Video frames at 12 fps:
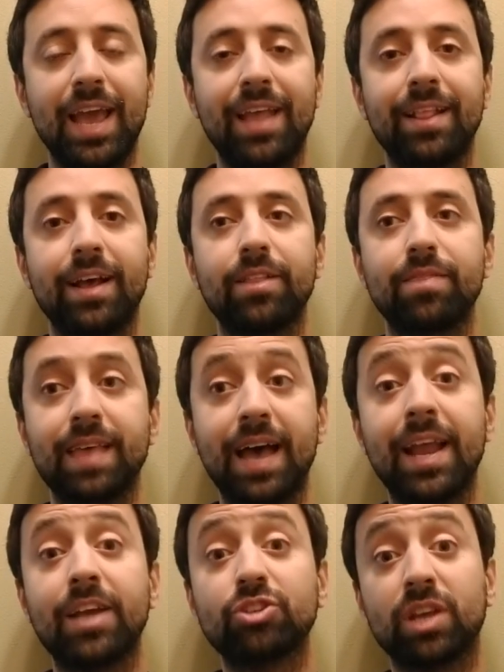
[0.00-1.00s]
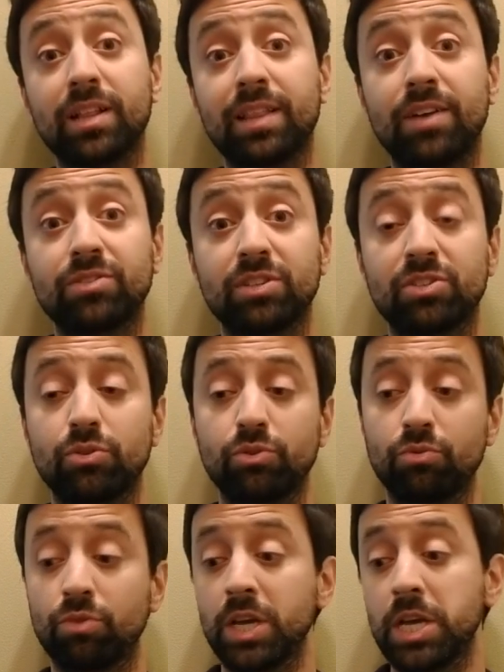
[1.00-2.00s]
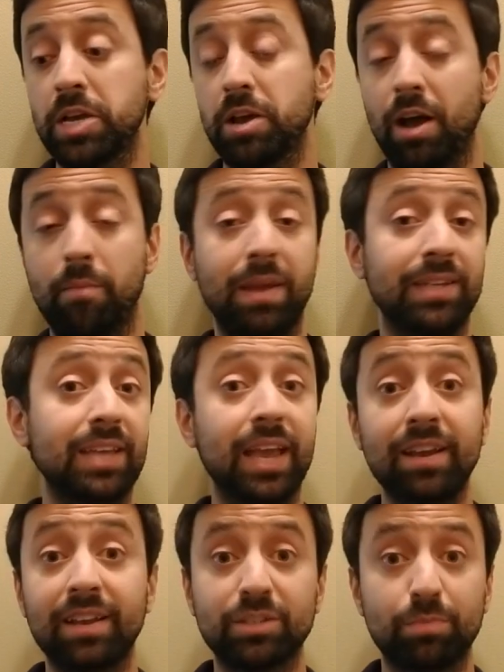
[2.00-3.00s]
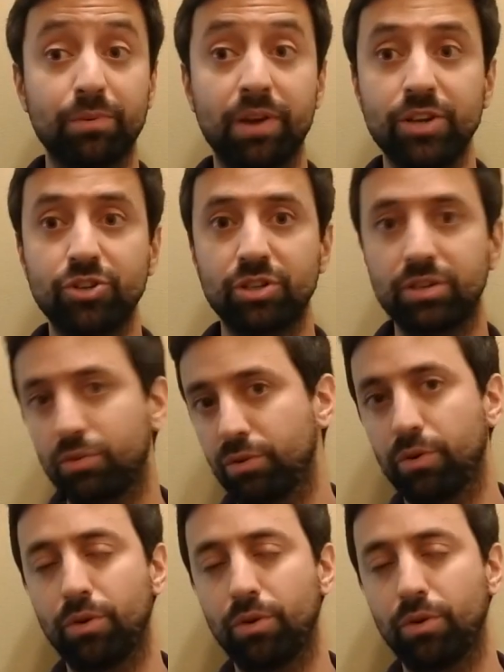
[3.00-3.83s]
And that actually allows it to uh, maintain expiration or,